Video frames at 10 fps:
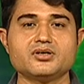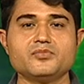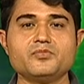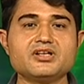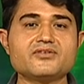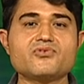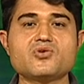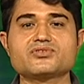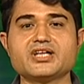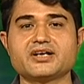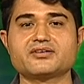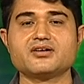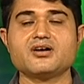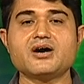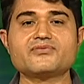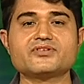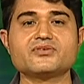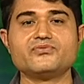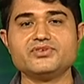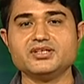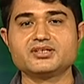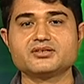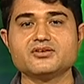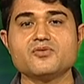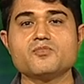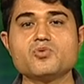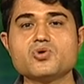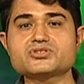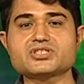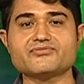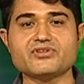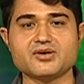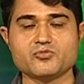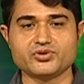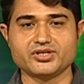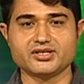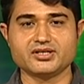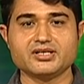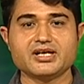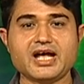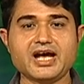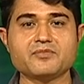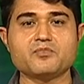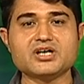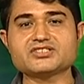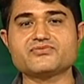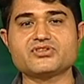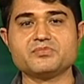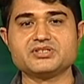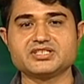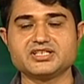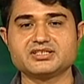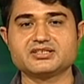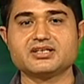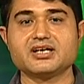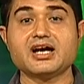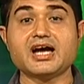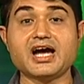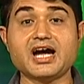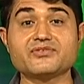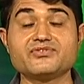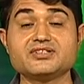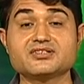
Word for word: Miller found that after a week most of the ammonia and much of the methane had been